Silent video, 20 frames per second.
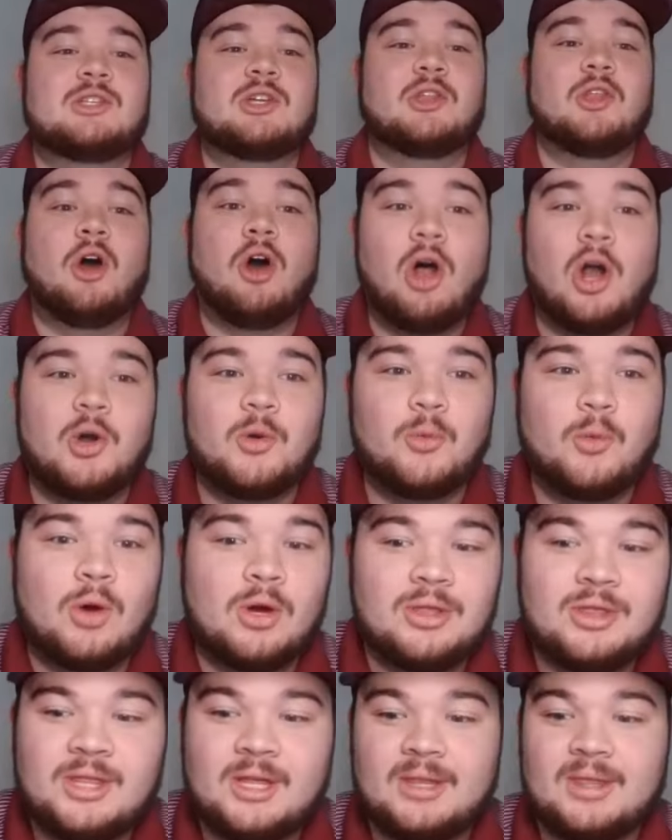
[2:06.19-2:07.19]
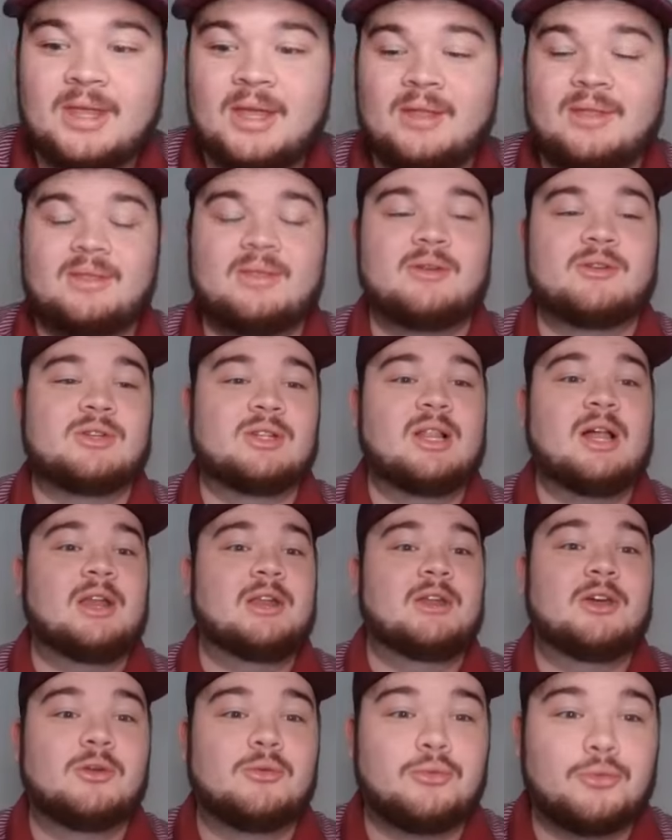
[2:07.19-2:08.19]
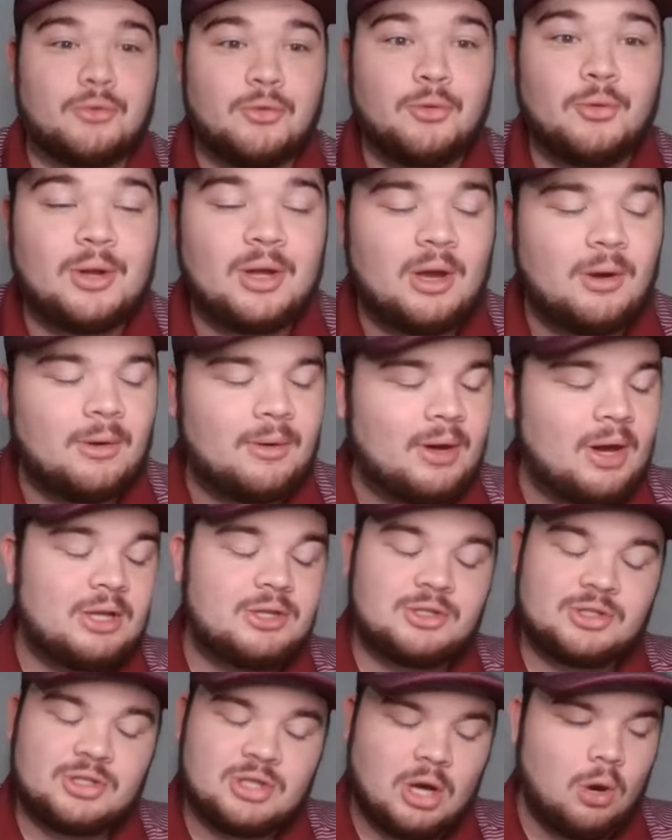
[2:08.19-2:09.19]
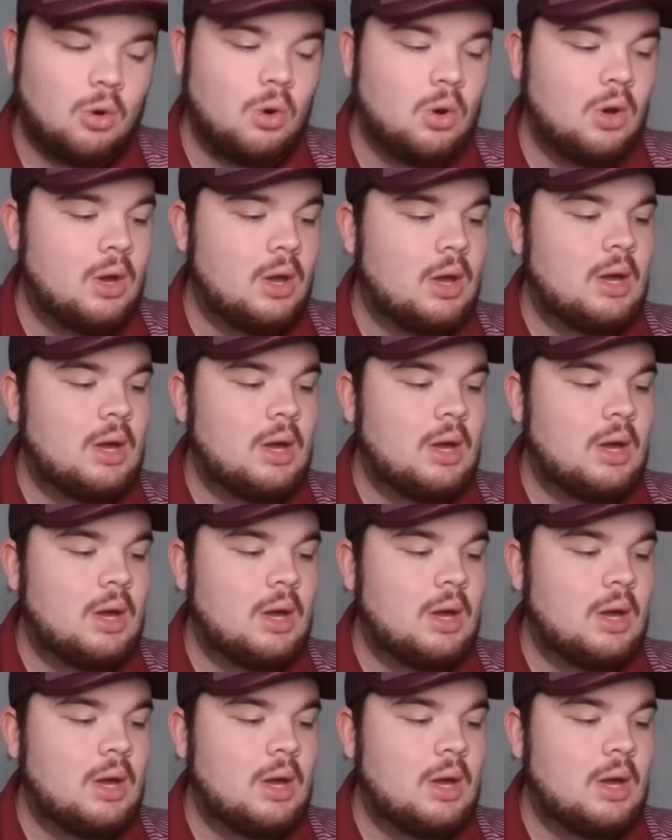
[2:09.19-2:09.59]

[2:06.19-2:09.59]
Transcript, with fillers: on the hardwood that that there's a lot of good recruiting going on. So